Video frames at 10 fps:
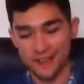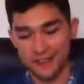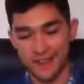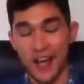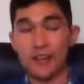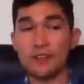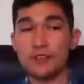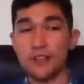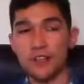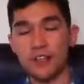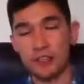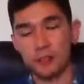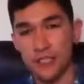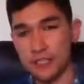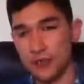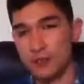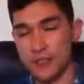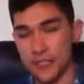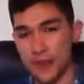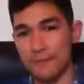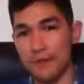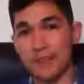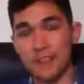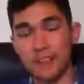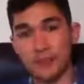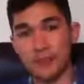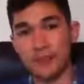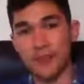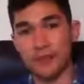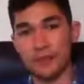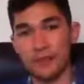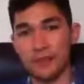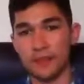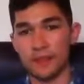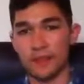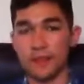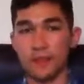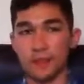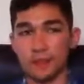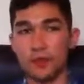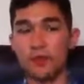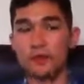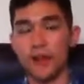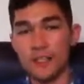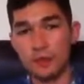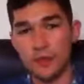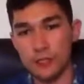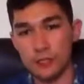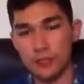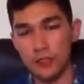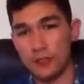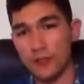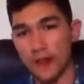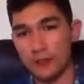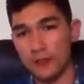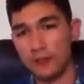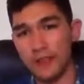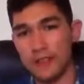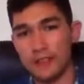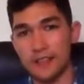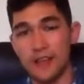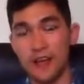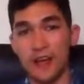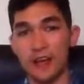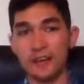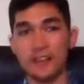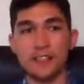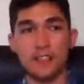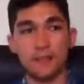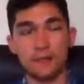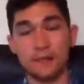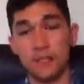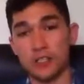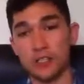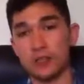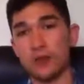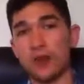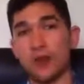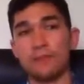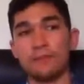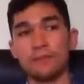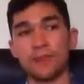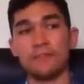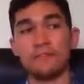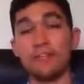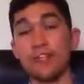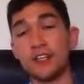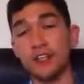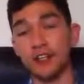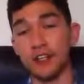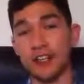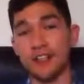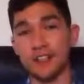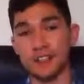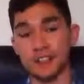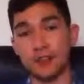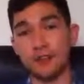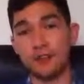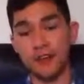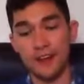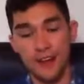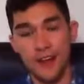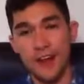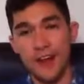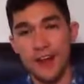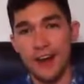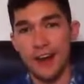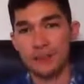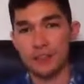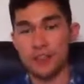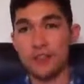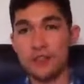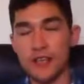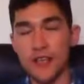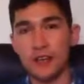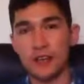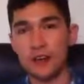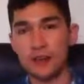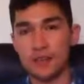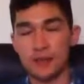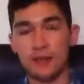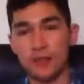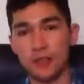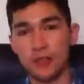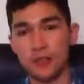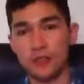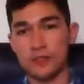I've got 3 softwares that I mainly use. The more advanced one's called Adobe After Effects, and that's like a professional video creation software. So I use that on some of my videos.